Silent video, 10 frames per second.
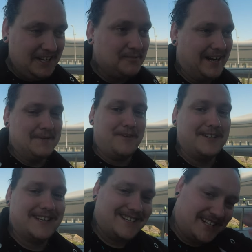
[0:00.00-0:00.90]
But in the
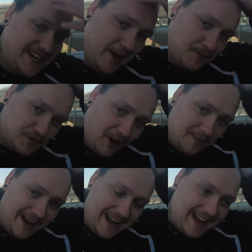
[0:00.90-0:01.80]
process, she actually helped dry
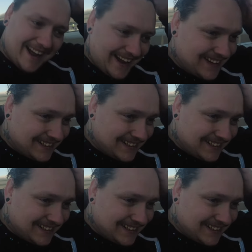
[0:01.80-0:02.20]
my hair.